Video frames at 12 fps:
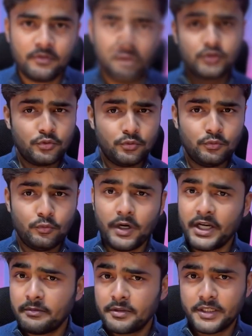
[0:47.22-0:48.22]
So
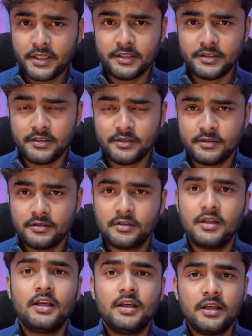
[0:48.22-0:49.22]
whatever the case is,
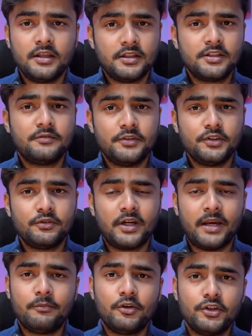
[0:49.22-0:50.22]
in this video
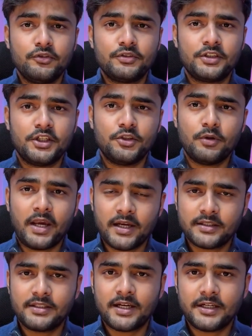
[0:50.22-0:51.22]
I'm going to share you
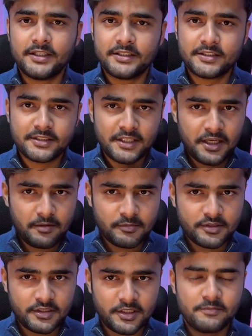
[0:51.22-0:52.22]
exactly the same
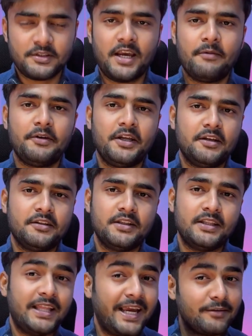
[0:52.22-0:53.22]
steps I have
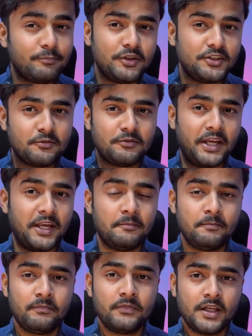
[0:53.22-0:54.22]
taken that point of
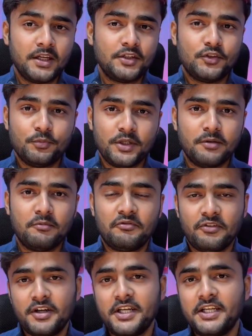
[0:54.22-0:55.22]
time to become a
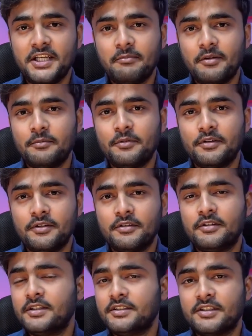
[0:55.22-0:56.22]
front-end developer
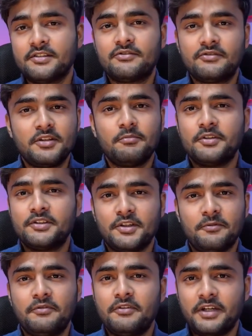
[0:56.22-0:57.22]
in just 3 months
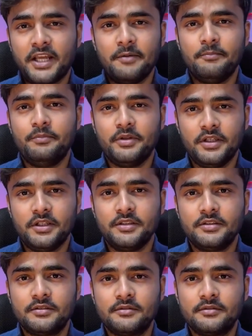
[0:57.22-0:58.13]
of time period.